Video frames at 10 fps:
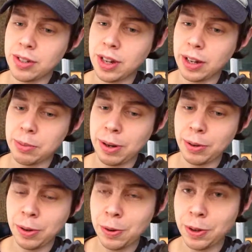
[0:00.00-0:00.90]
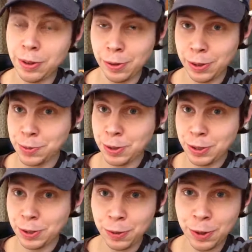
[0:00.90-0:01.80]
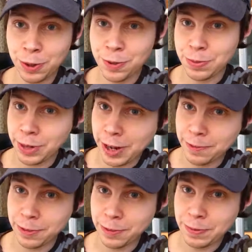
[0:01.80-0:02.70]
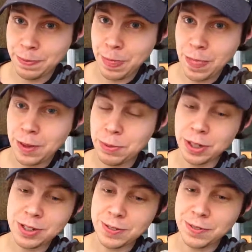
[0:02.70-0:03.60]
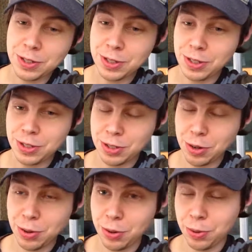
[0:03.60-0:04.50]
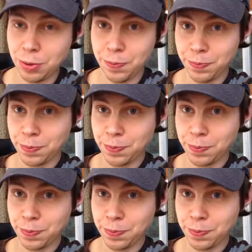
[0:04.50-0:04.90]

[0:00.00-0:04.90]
talk about coconut oil as being the oil from heaven because of its so